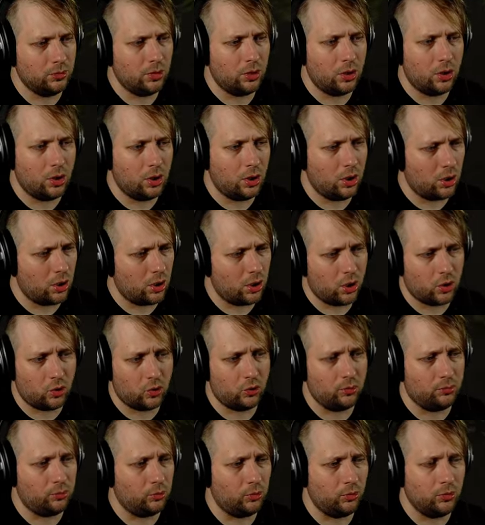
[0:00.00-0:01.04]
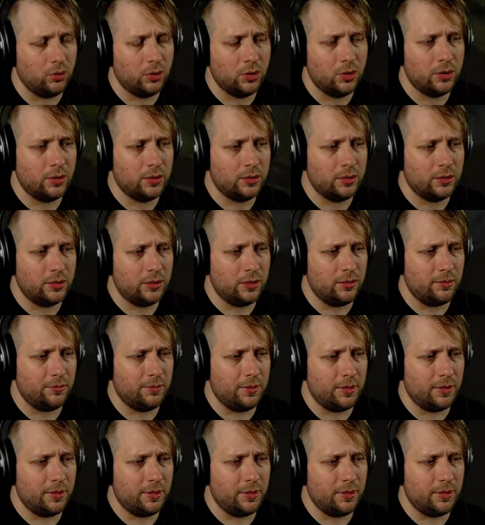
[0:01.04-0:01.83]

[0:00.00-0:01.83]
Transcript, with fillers: horrible em